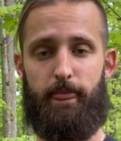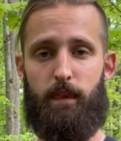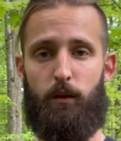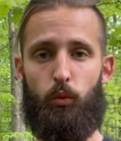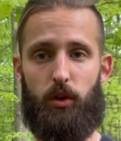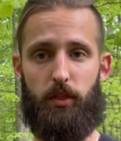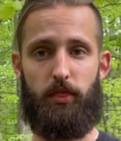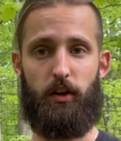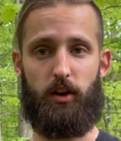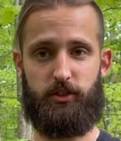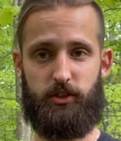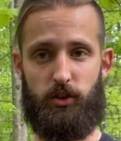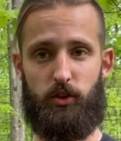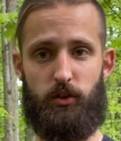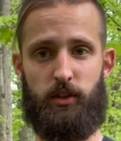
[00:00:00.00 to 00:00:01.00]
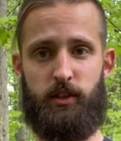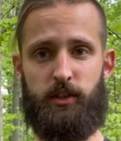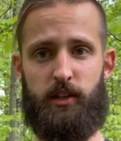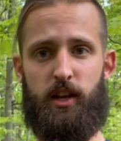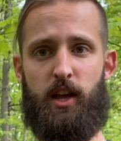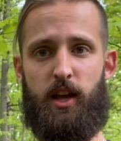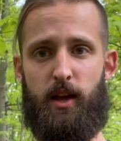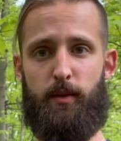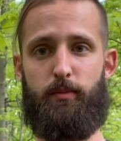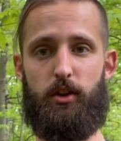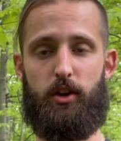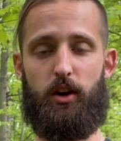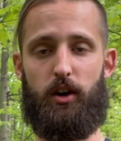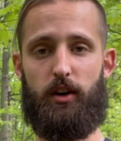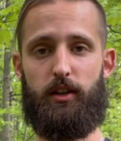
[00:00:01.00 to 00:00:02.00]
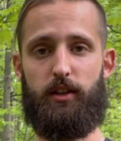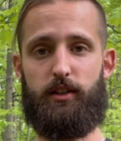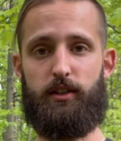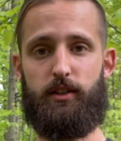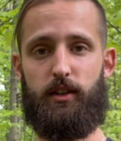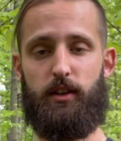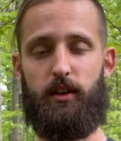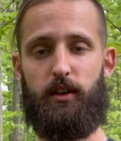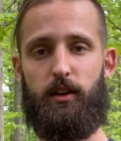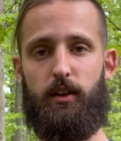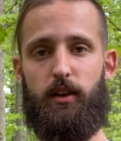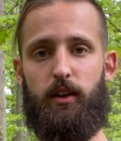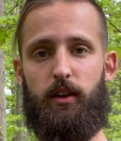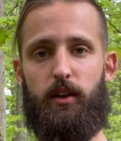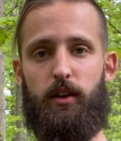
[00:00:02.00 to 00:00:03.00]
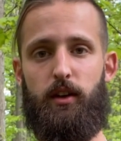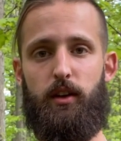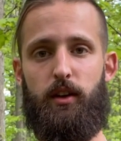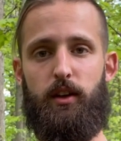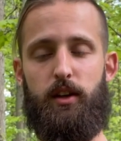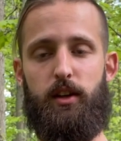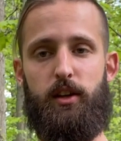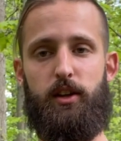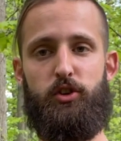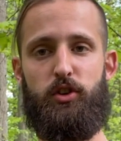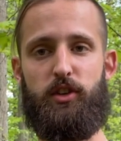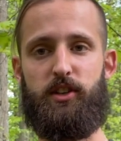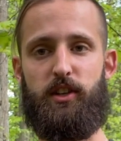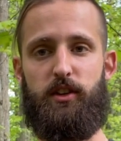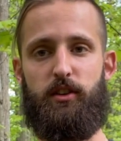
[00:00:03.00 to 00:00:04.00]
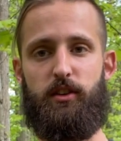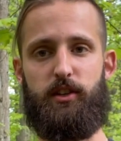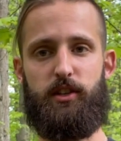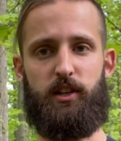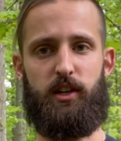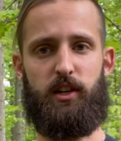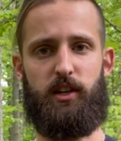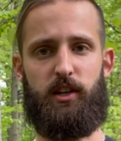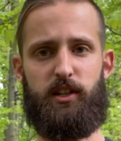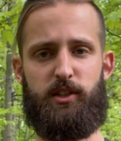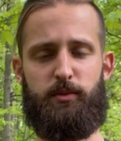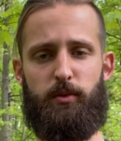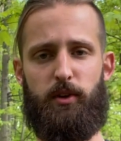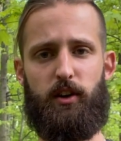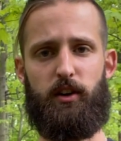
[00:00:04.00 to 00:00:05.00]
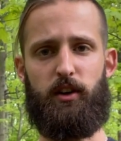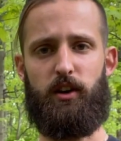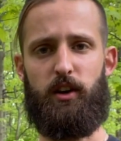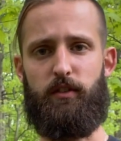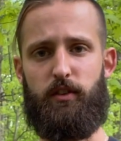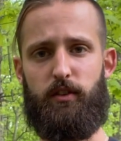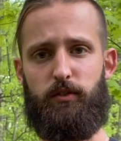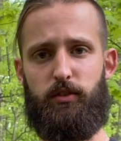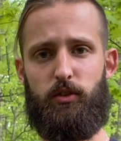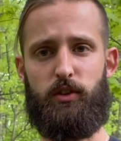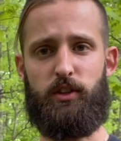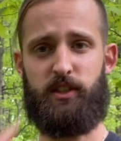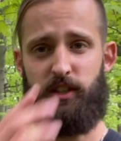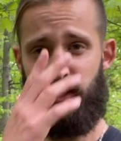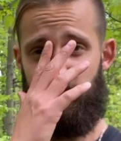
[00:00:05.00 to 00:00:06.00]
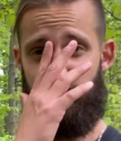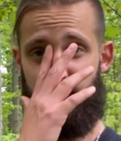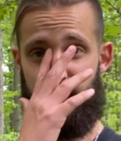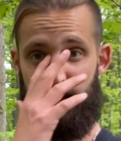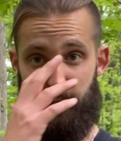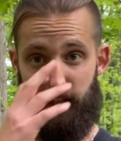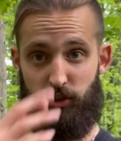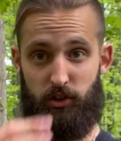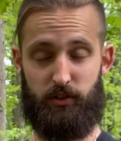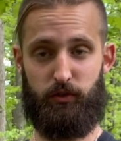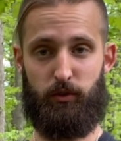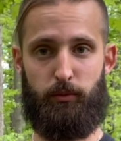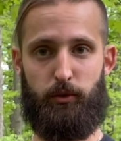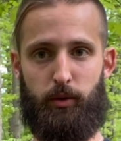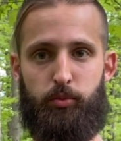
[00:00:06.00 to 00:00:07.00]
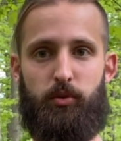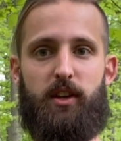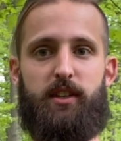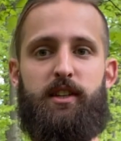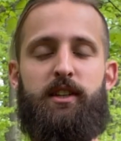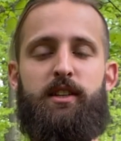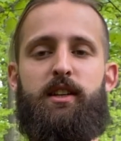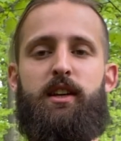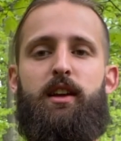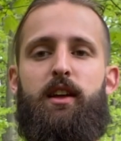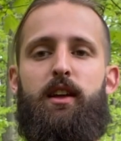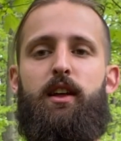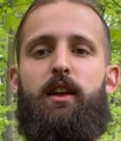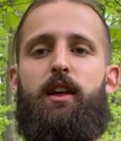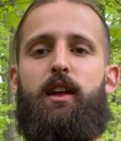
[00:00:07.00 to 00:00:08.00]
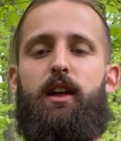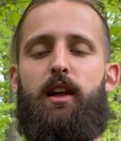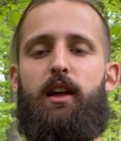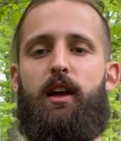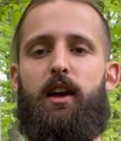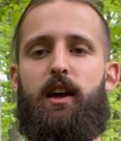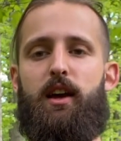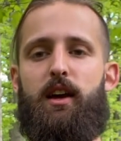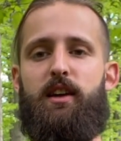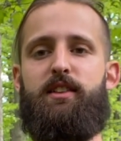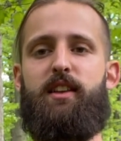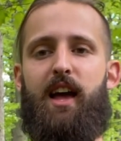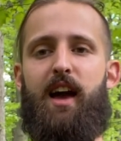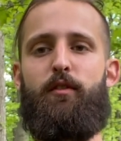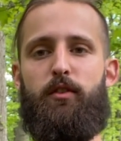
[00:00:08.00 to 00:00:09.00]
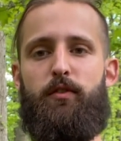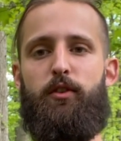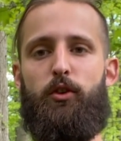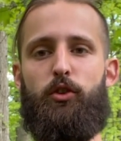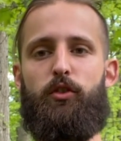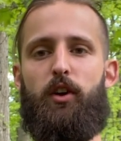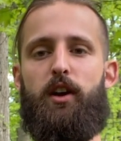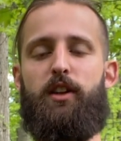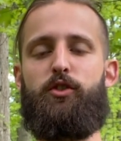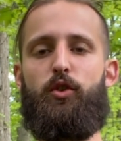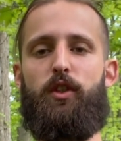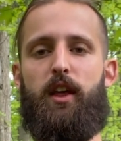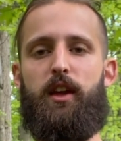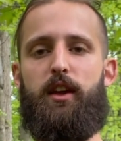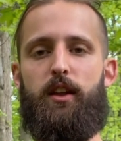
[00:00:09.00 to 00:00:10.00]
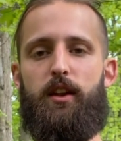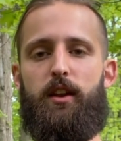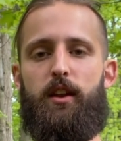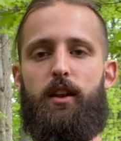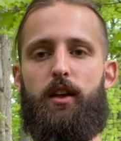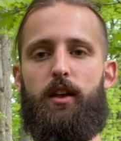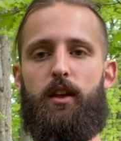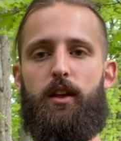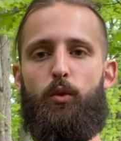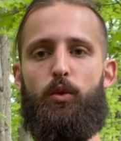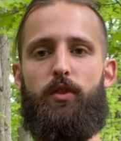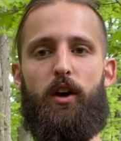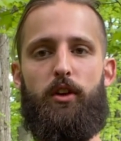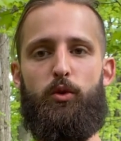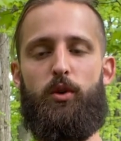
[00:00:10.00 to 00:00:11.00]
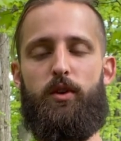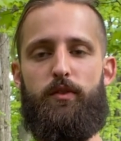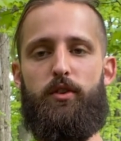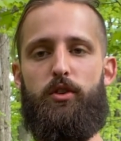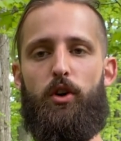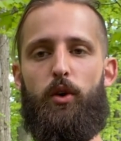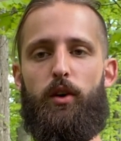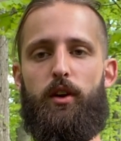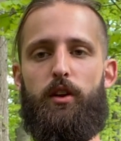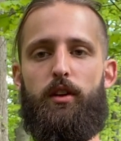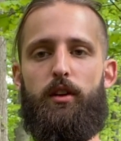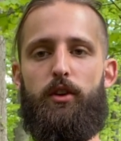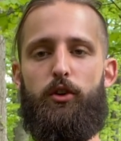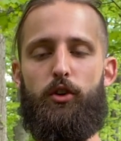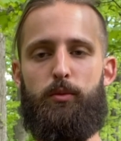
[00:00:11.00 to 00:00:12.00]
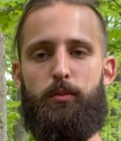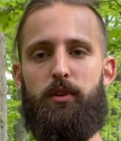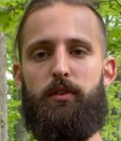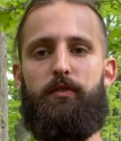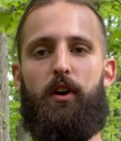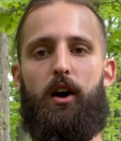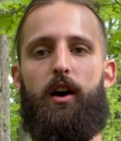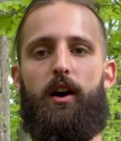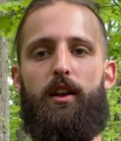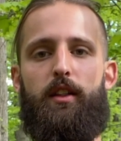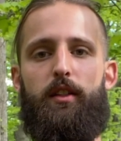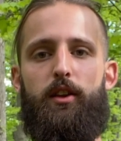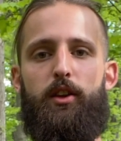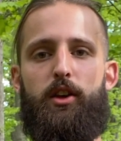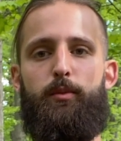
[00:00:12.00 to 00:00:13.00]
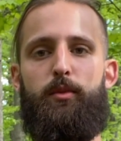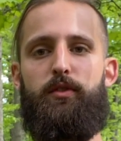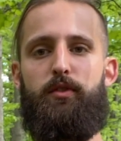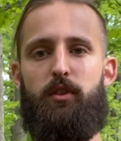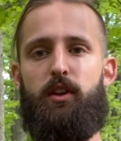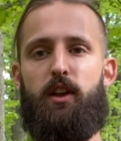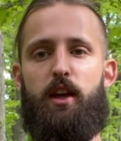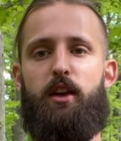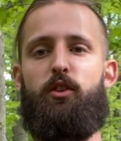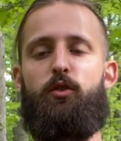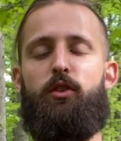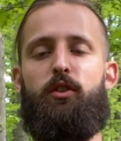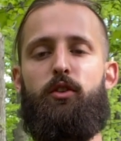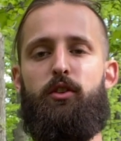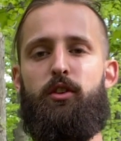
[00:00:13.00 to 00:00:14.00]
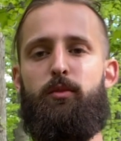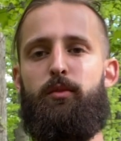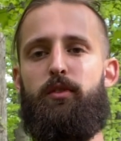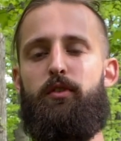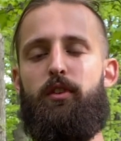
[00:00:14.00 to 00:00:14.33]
what thoughts are yours, because just in their sphere of influence, like just from their presence, because they have a field, right? So they can, without you even knowing, you could be fine and then you could be feeling angry, or you can be